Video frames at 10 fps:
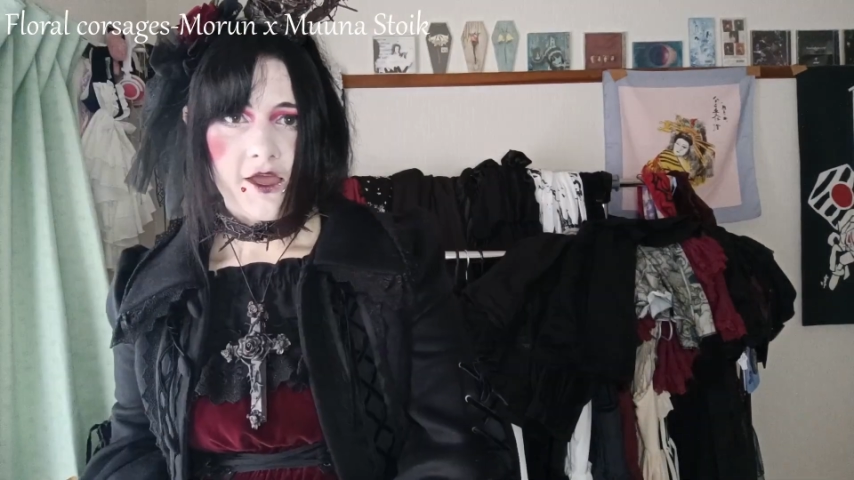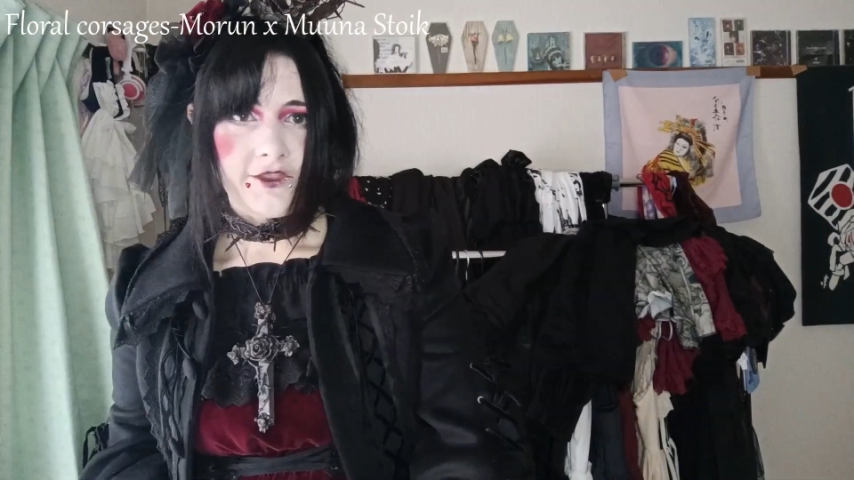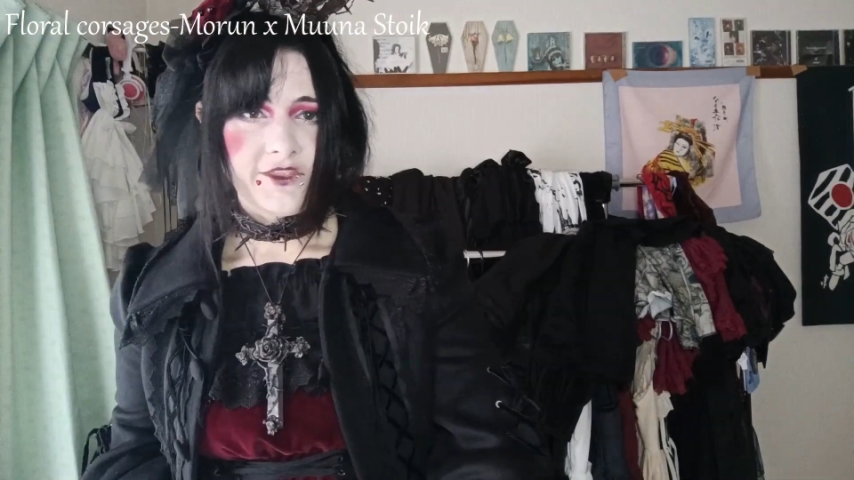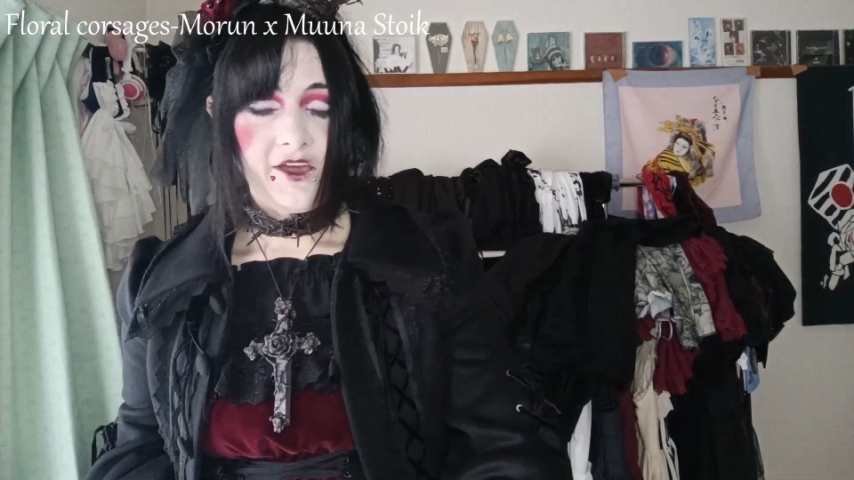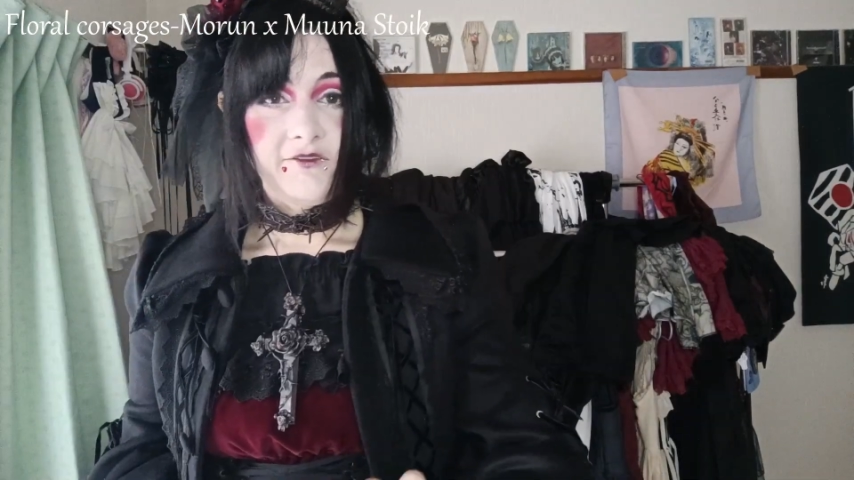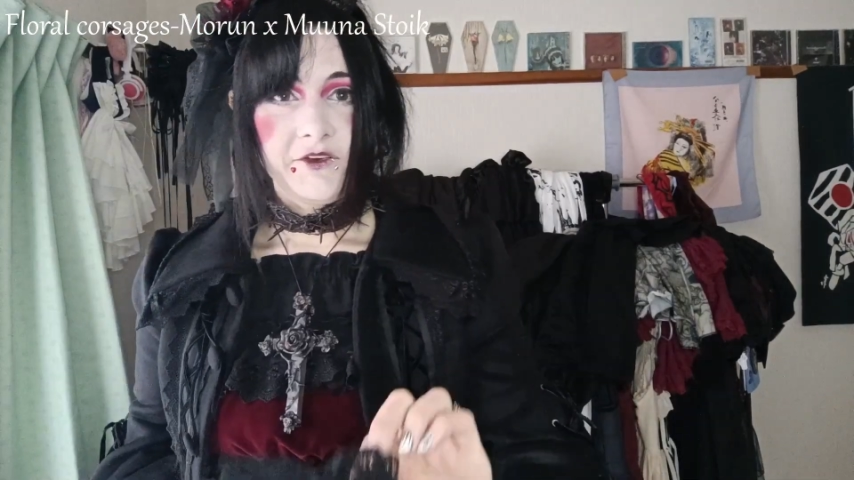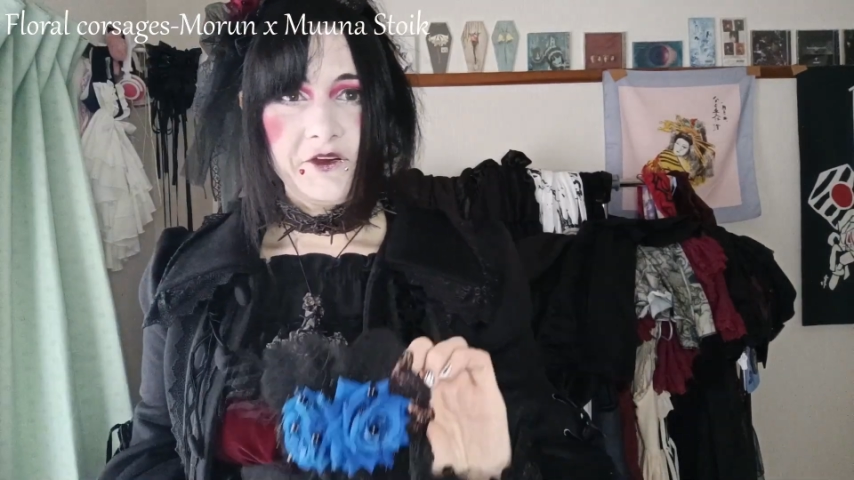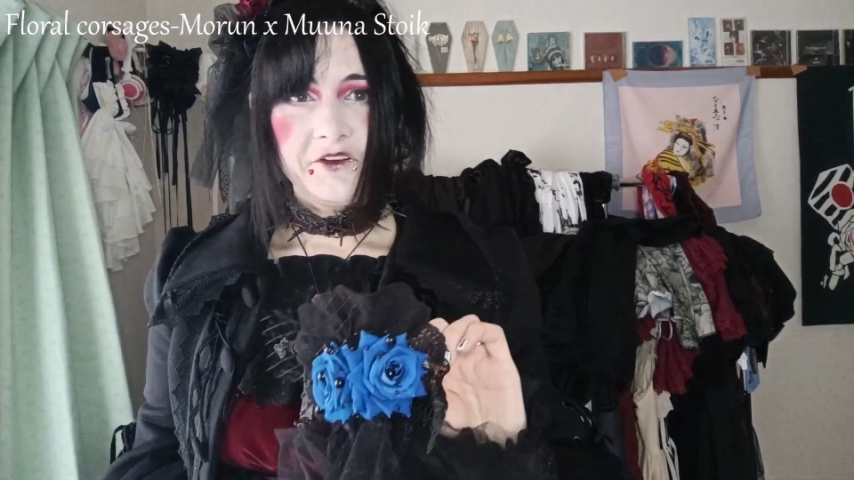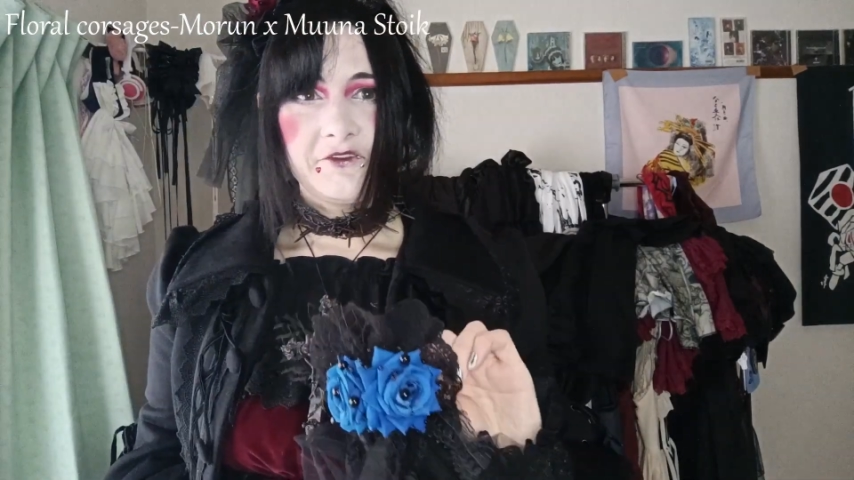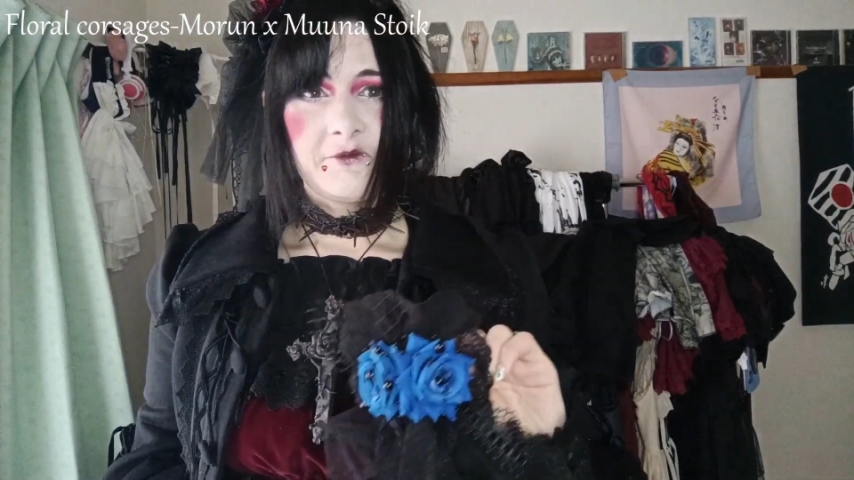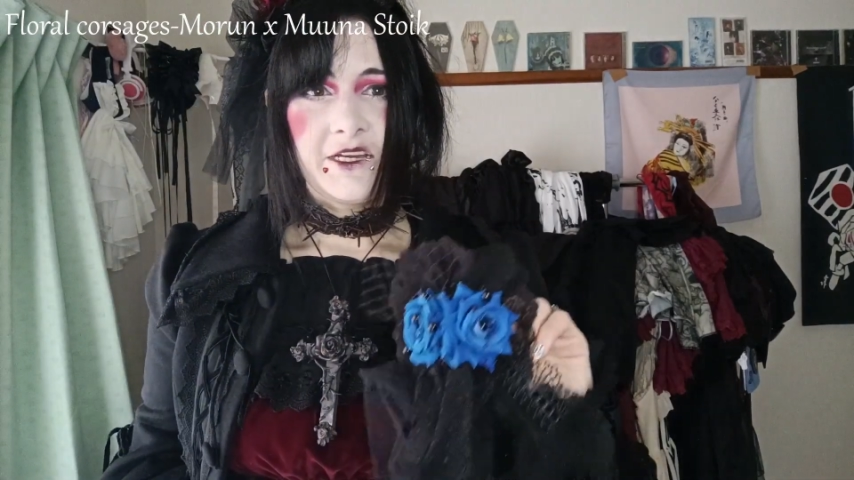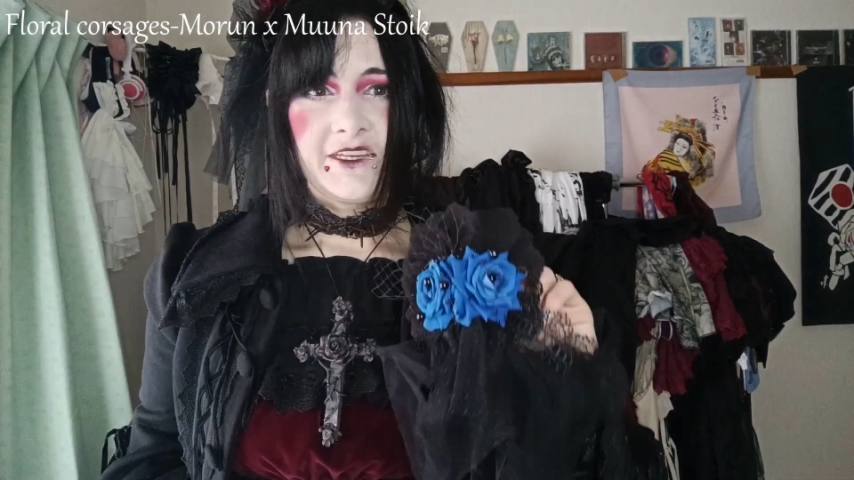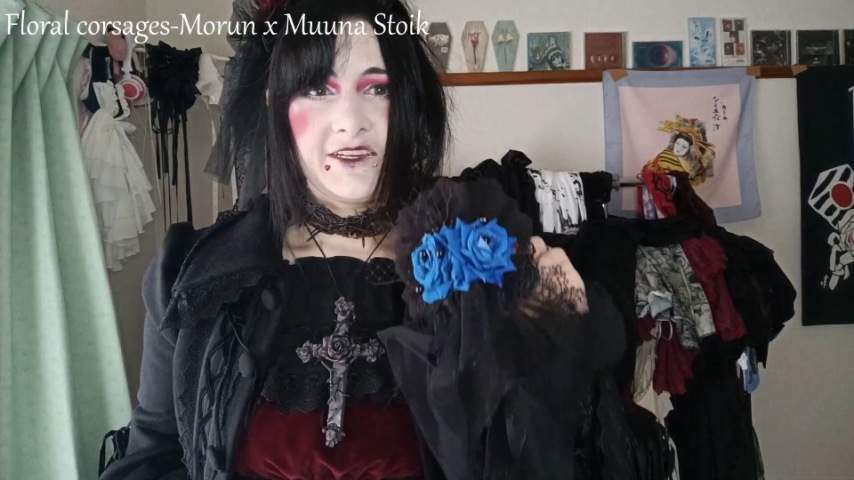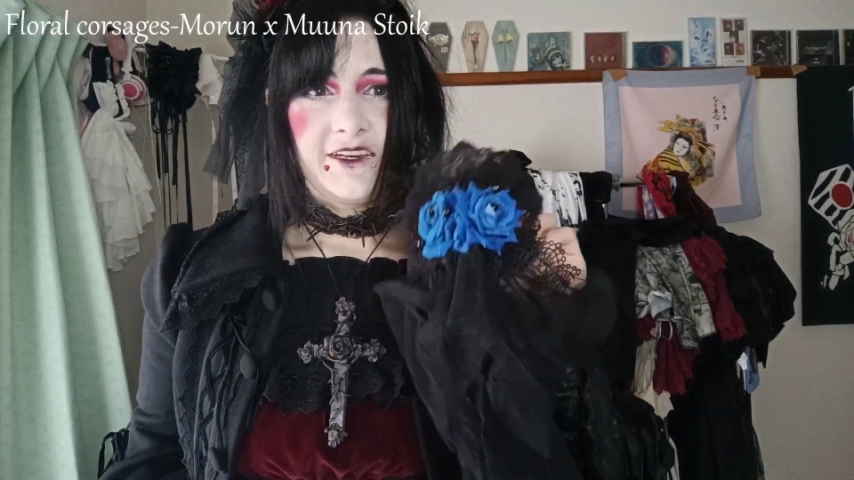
Another of my